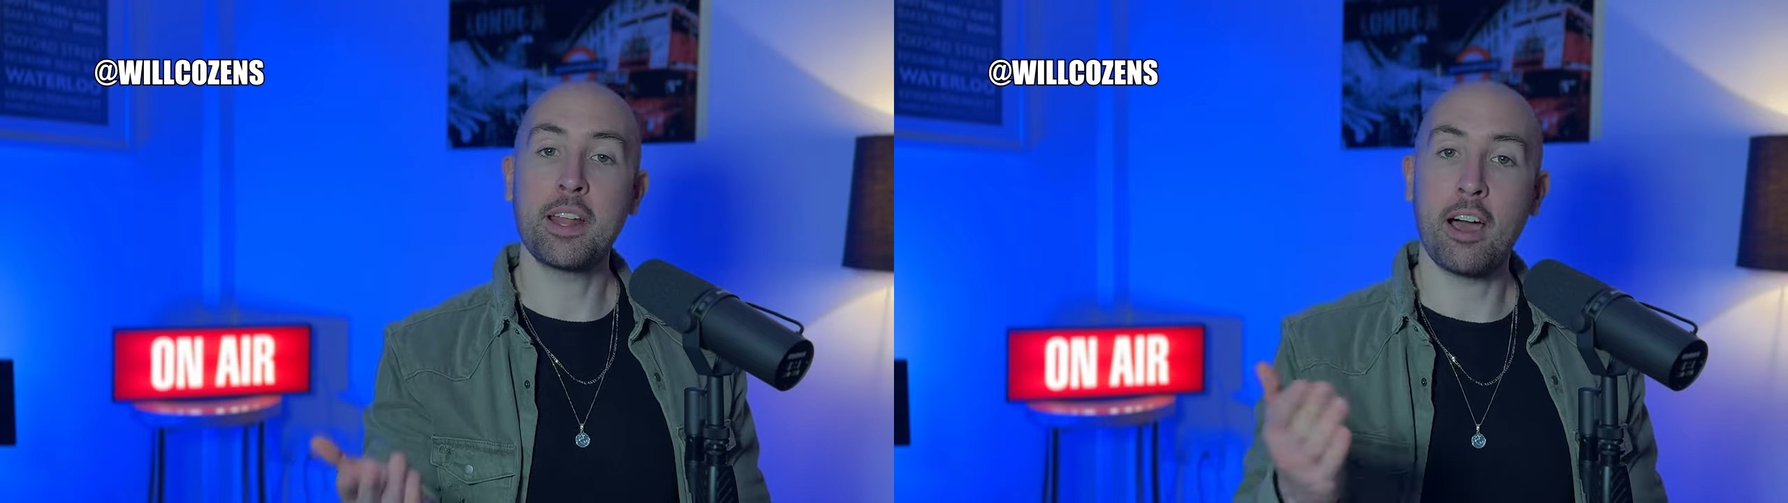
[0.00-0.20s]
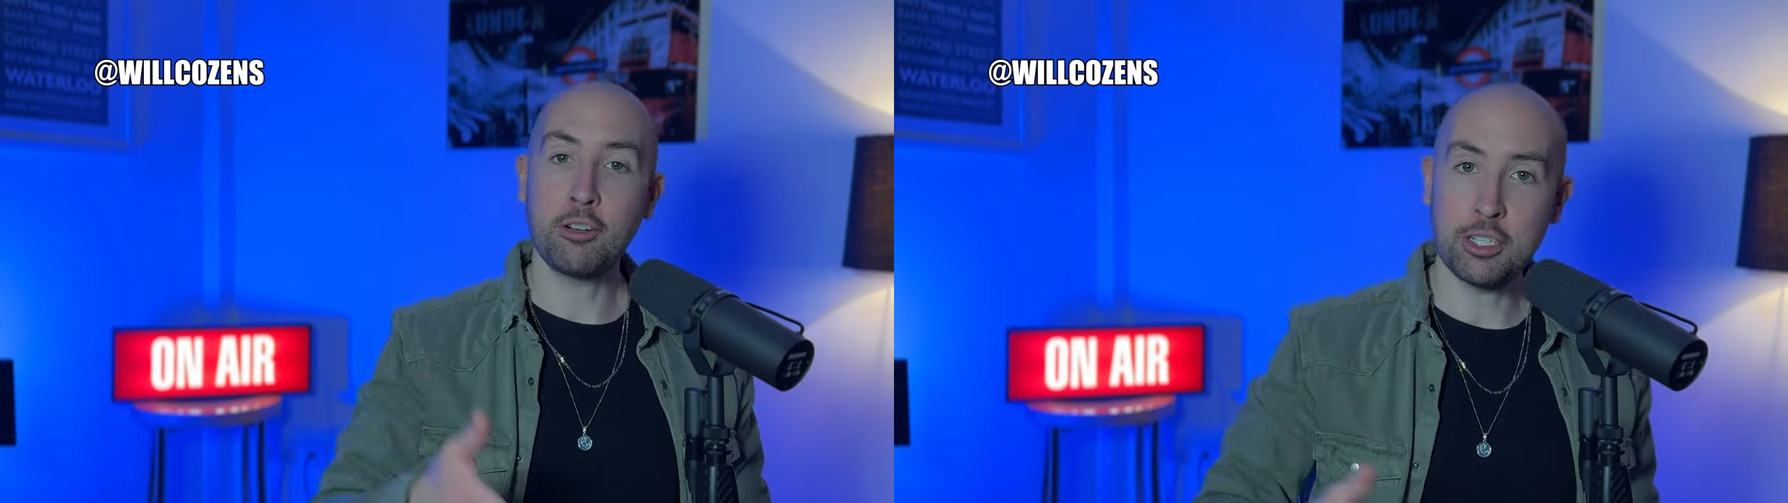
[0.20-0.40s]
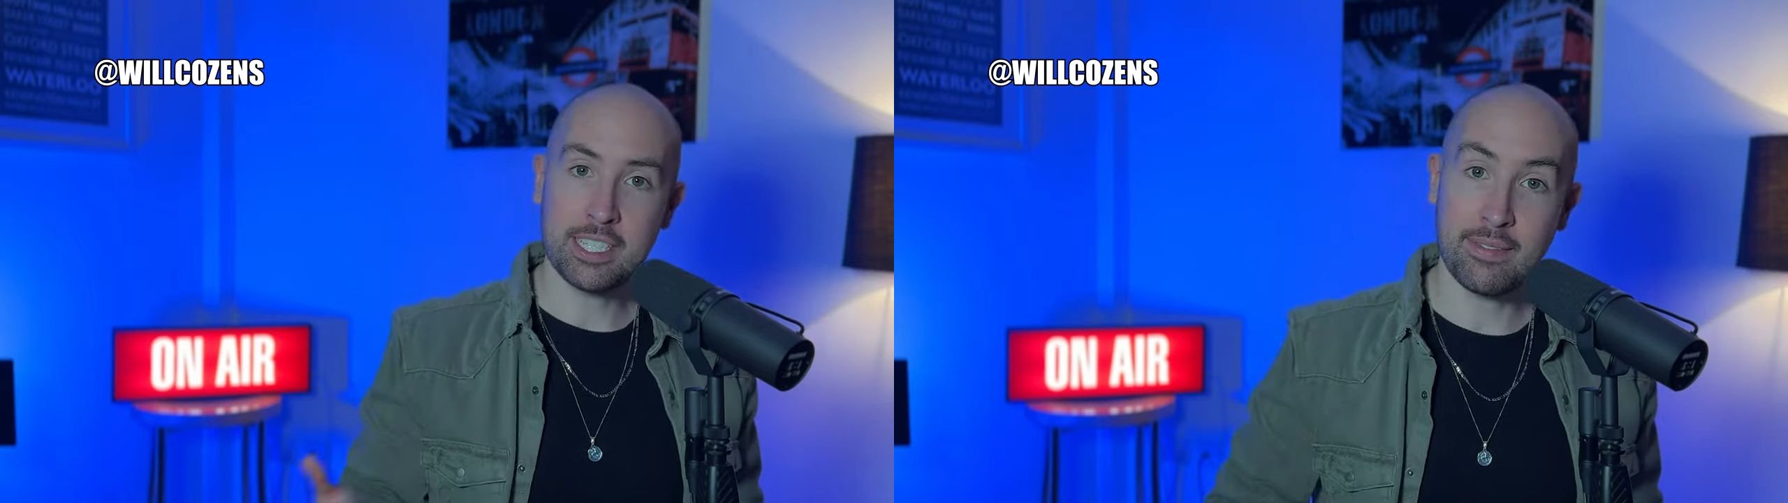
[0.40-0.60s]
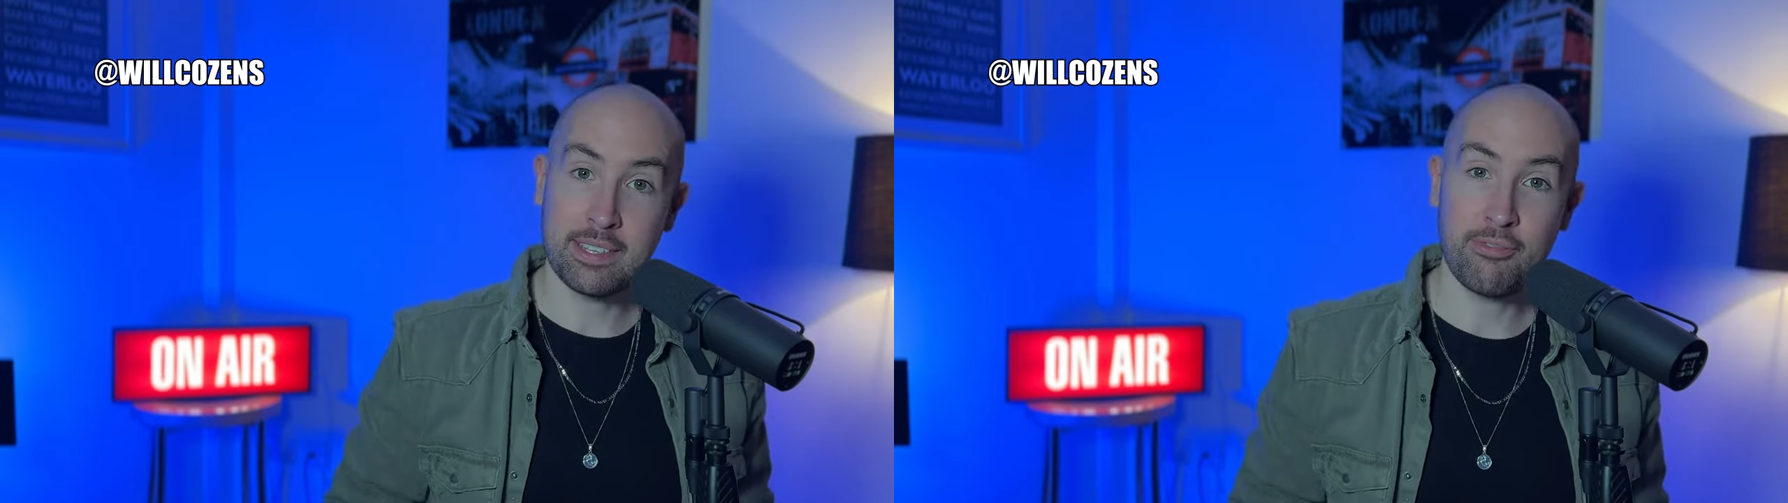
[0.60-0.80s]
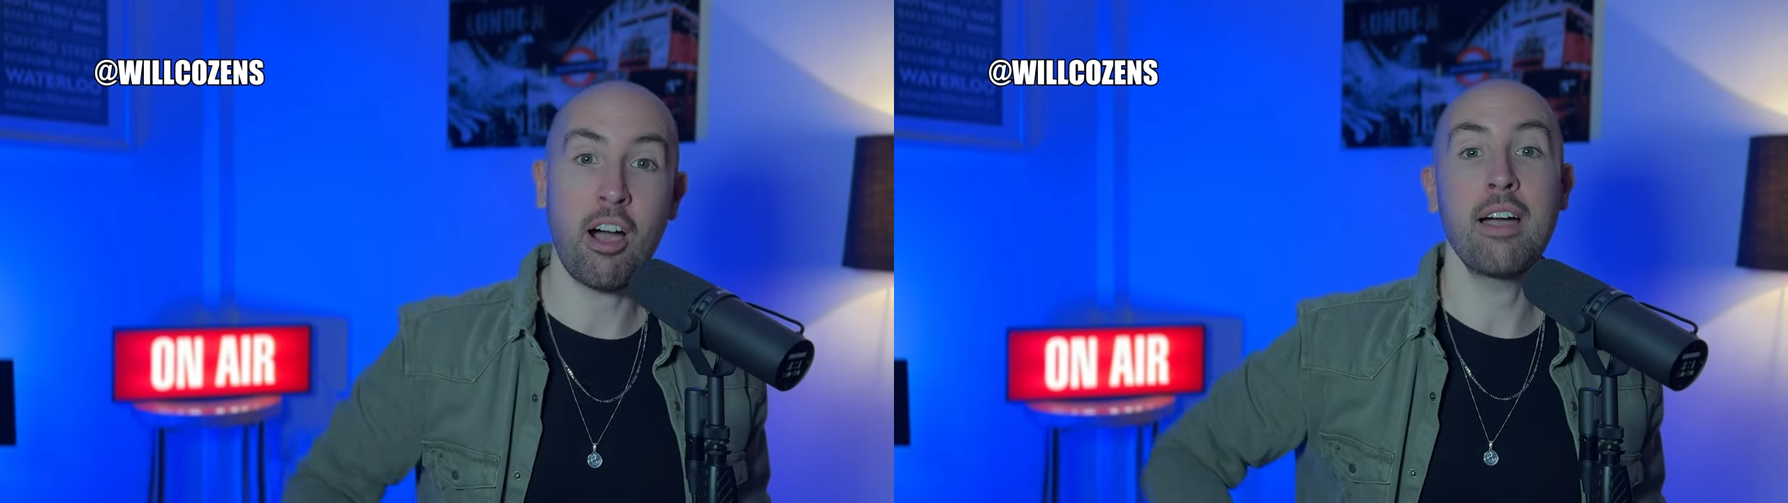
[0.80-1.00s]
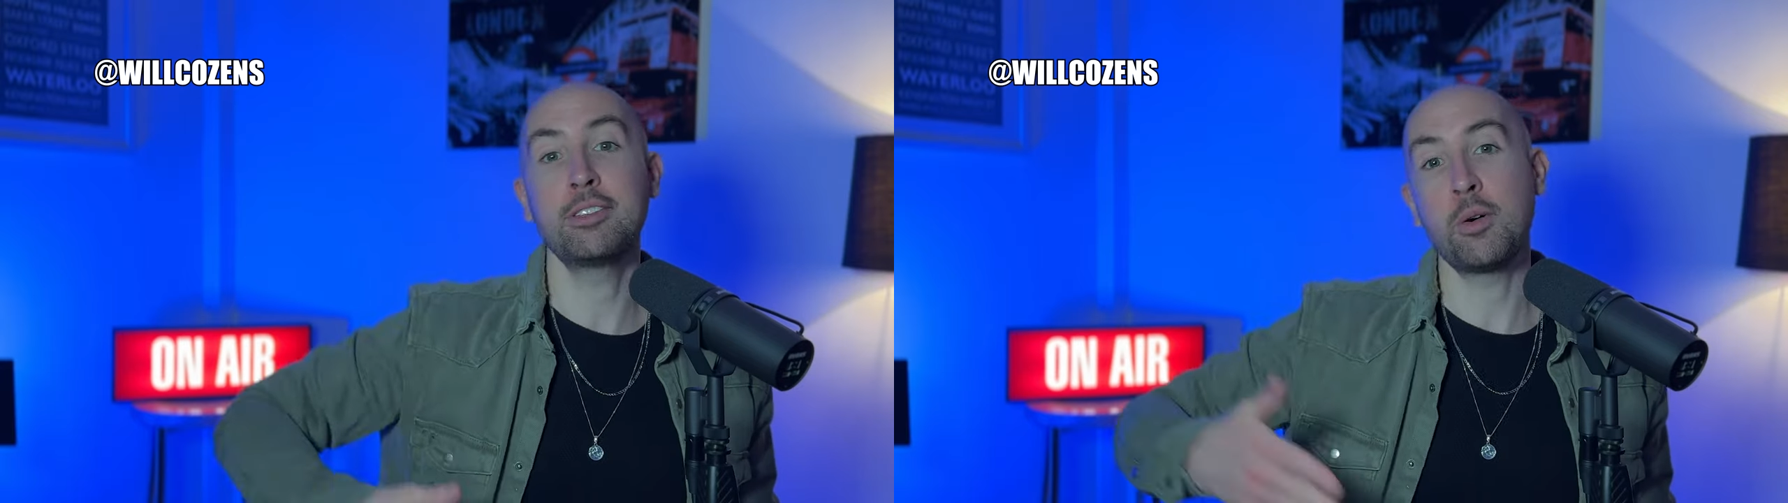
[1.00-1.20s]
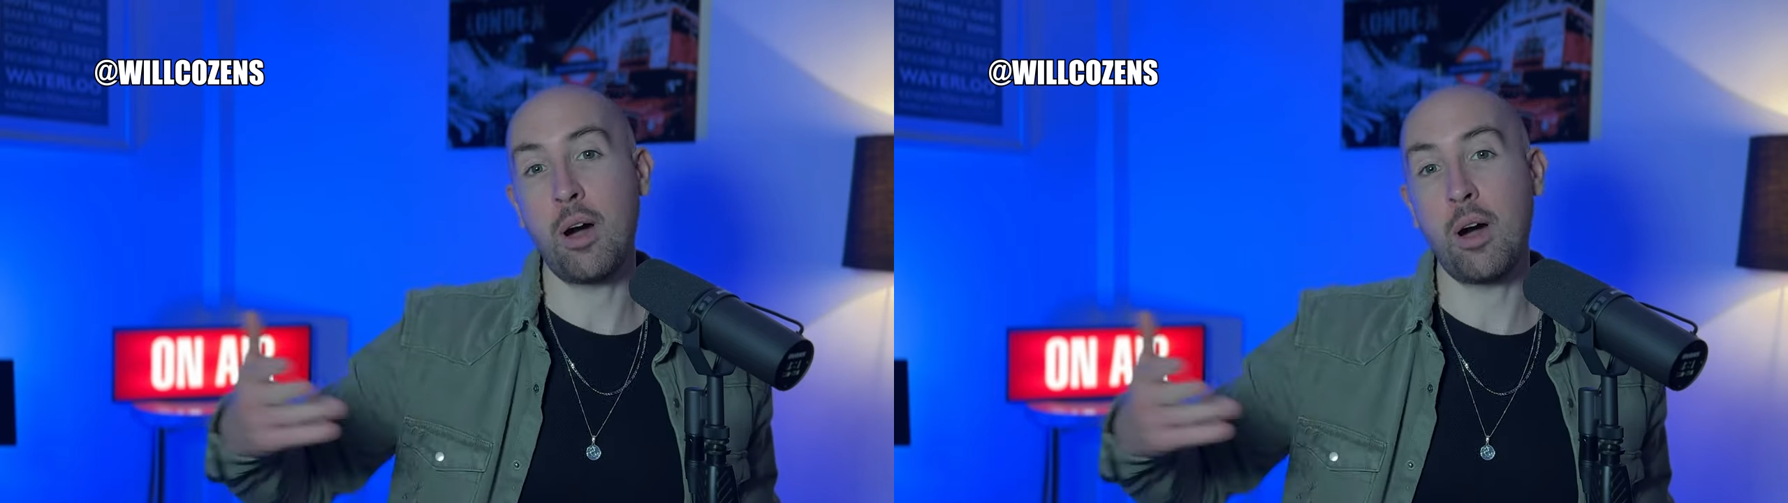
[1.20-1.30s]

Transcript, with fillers: 175 to